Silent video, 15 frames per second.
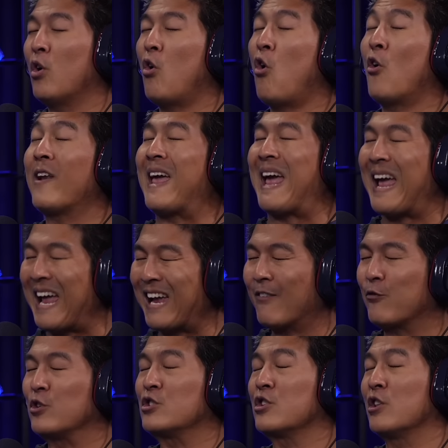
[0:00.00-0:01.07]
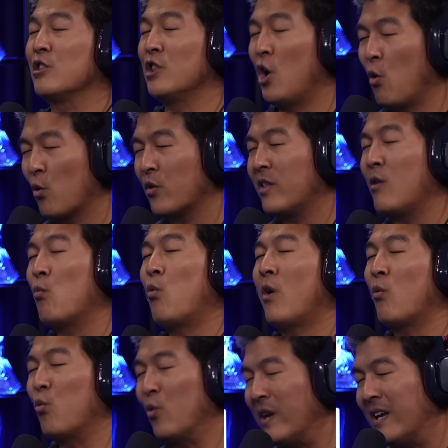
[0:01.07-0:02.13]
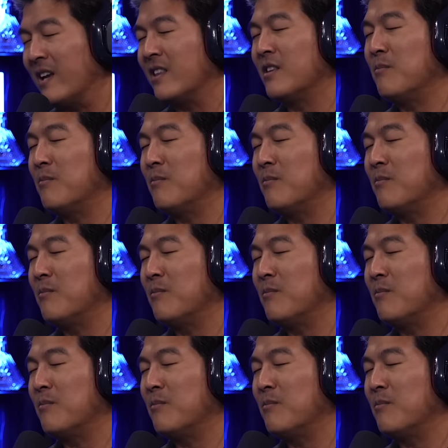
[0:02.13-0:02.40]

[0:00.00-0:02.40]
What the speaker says: on average lower than what we in